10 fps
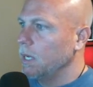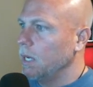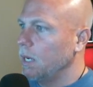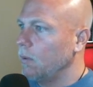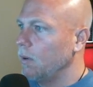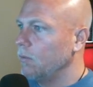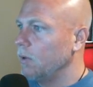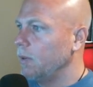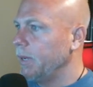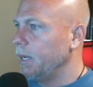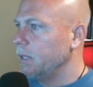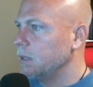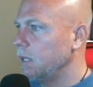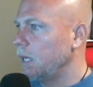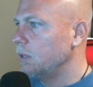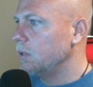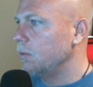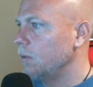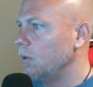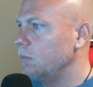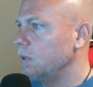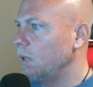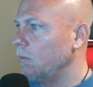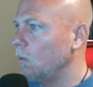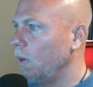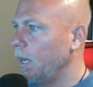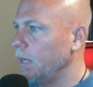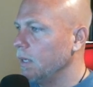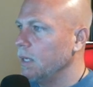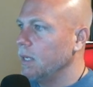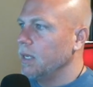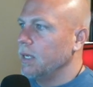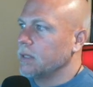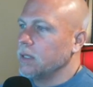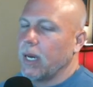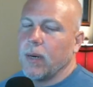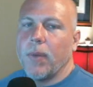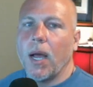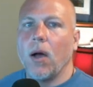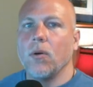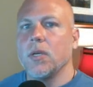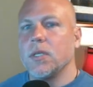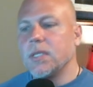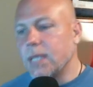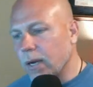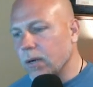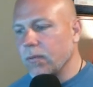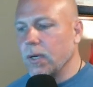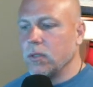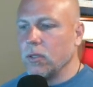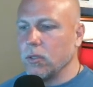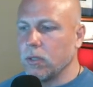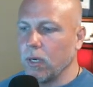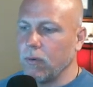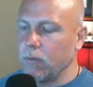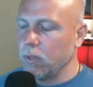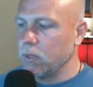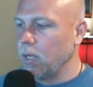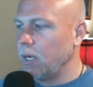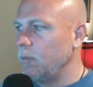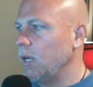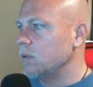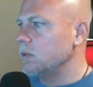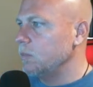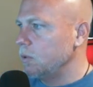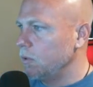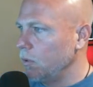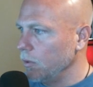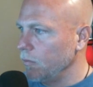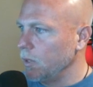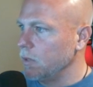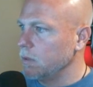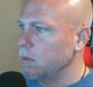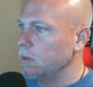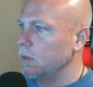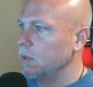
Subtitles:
However, a man is not to throw himself away. It's not about sacrificing yourself. It's not about subservience.